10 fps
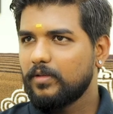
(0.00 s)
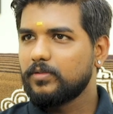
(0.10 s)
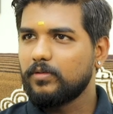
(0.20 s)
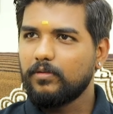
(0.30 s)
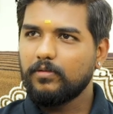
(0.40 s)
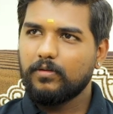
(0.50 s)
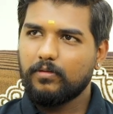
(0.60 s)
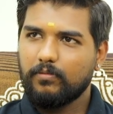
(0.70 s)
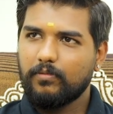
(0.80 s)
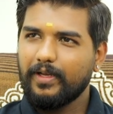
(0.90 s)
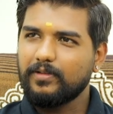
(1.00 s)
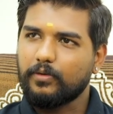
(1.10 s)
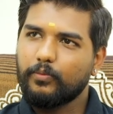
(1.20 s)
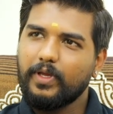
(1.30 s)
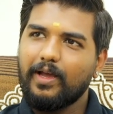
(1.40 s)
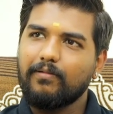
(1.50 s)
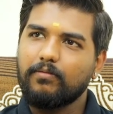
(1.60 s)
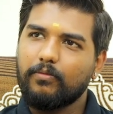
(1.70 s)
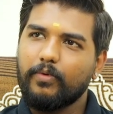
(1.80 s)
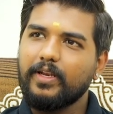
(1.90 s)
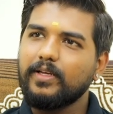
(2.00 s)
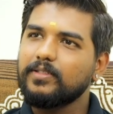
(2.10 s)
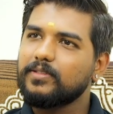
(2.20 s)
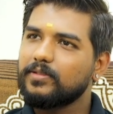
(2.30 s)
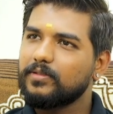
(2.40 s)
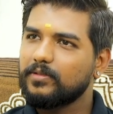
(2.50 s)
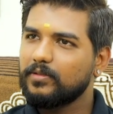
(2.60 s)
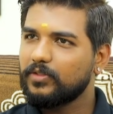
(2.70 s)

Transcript: So, like that, we have various